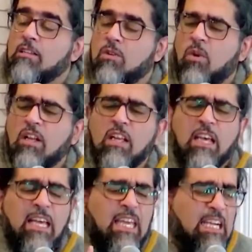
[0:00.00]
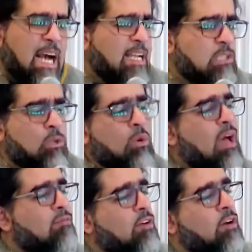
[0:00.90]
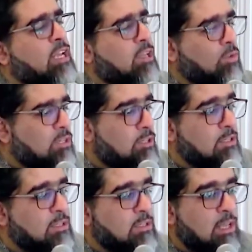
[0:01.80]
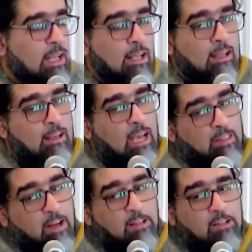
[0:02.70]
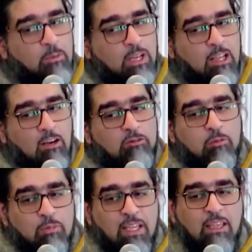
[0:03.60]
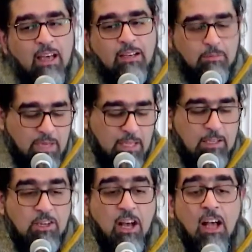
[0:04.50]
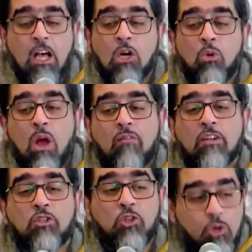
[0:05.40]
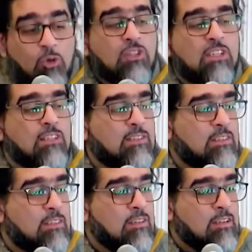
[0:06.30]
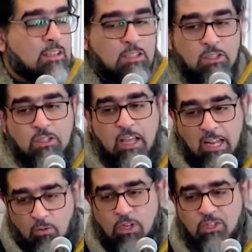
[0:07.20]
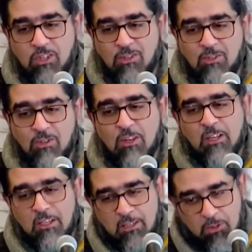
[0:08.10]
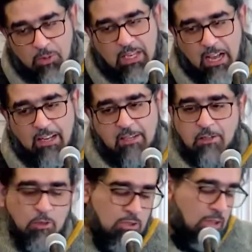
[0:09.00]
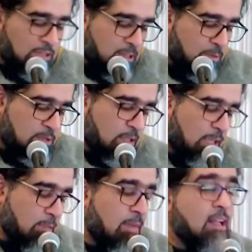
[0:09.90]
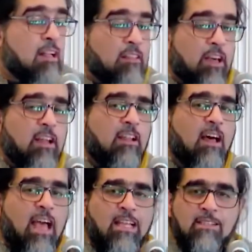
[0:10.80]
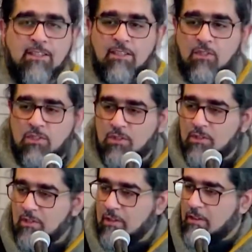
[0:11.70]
is the one, He guides whoever He wishes. And the other meaning of man yasha', whoever chooses and wishes to be guided to Sirat al-Mustaqim. Then Allah ends this